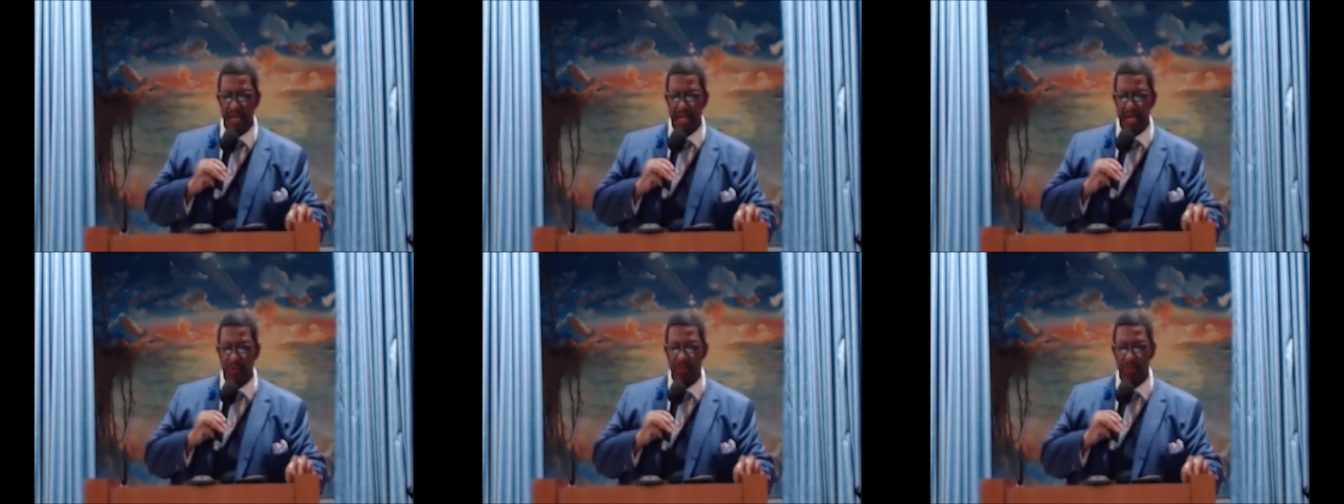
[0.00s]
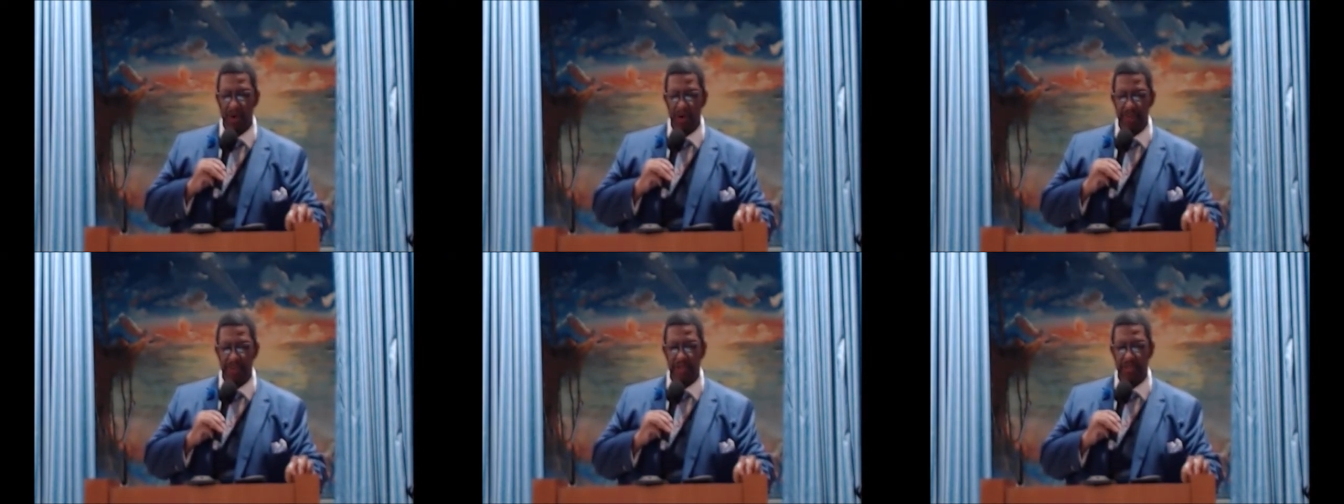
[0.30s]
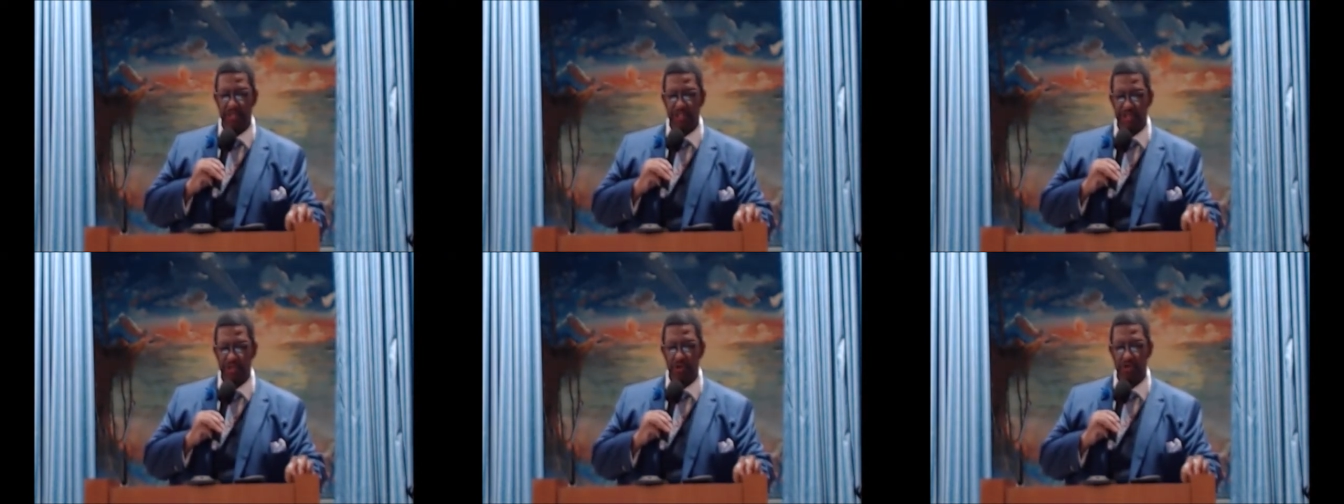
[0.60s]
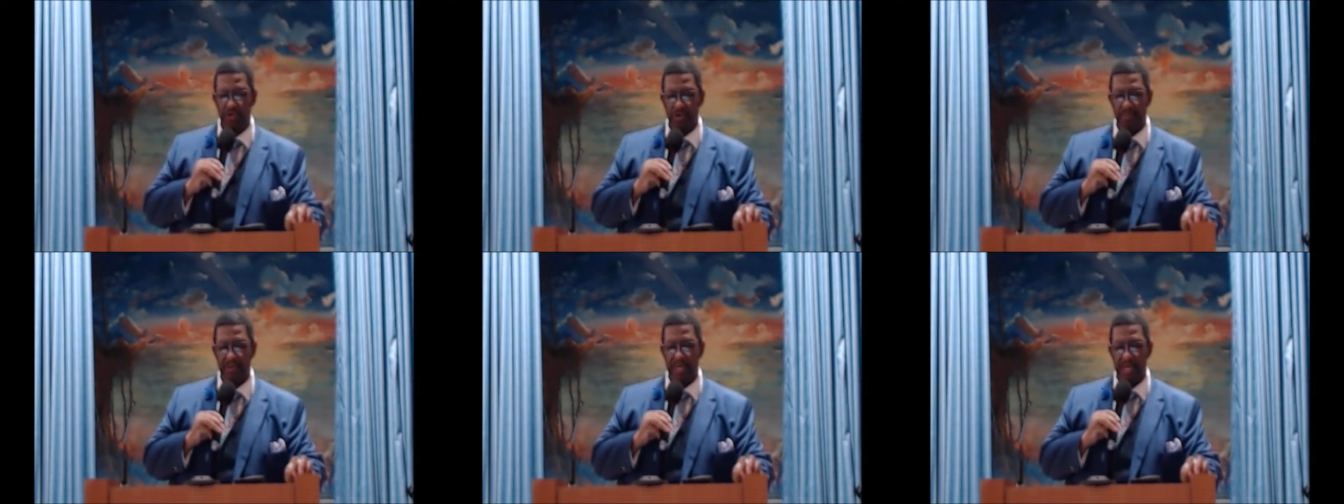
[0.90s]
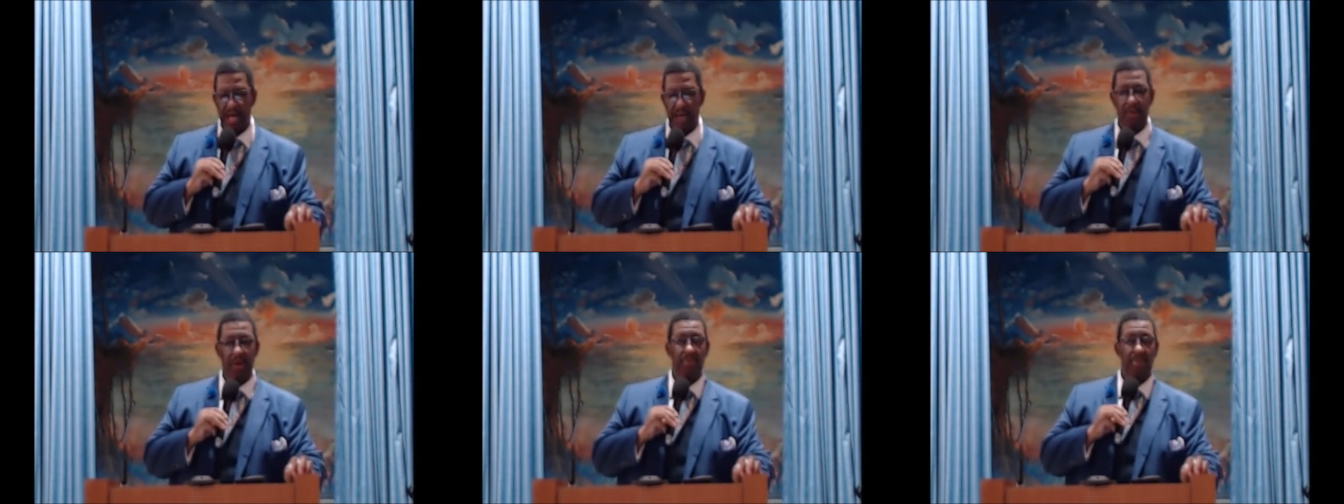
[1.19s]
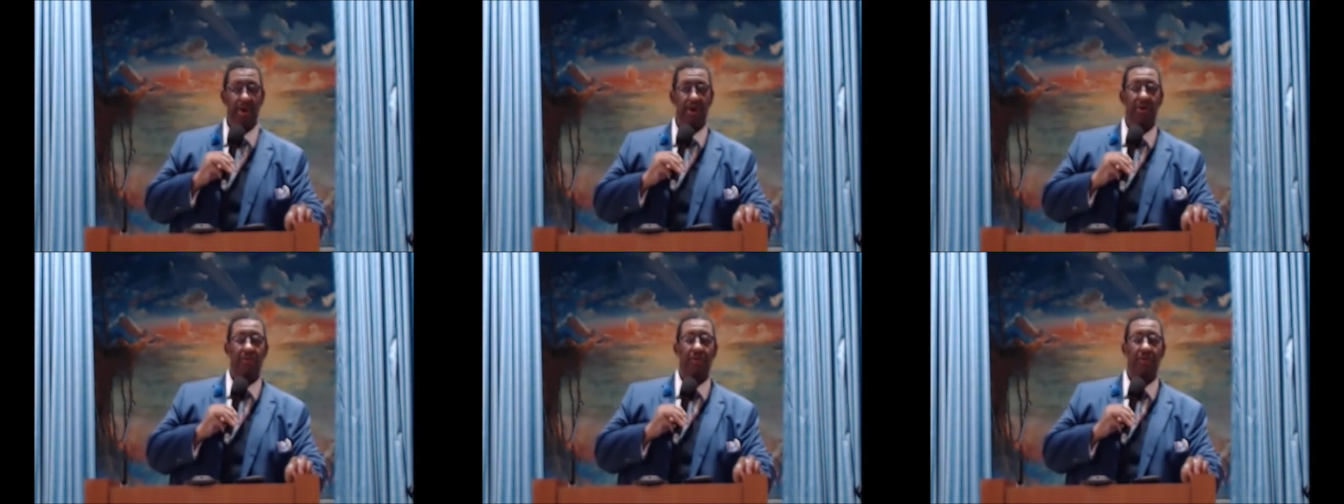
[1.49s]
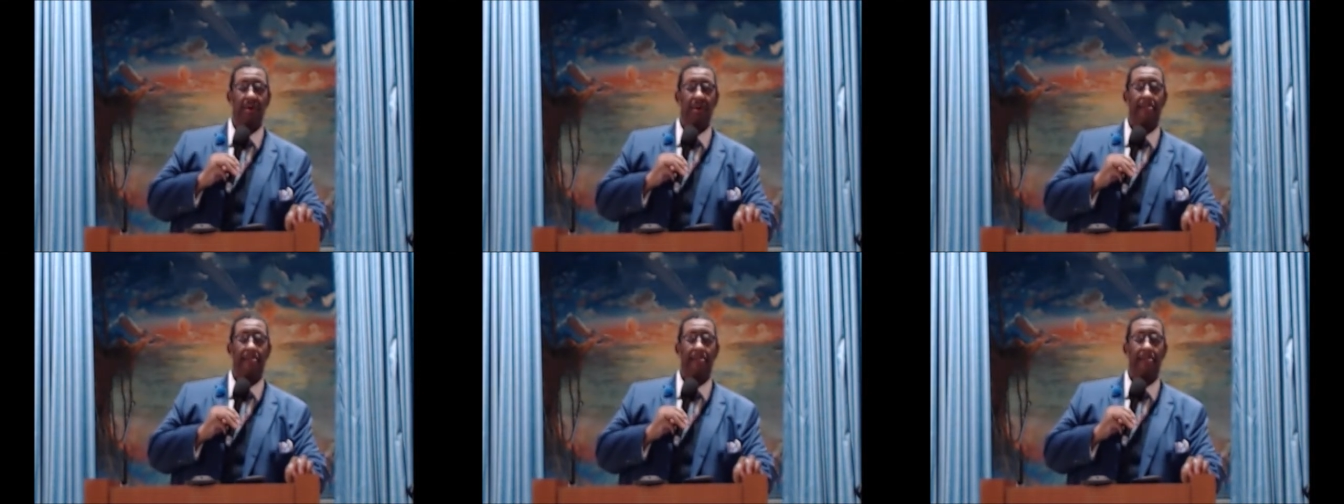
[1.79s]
and one of their children became a murderer.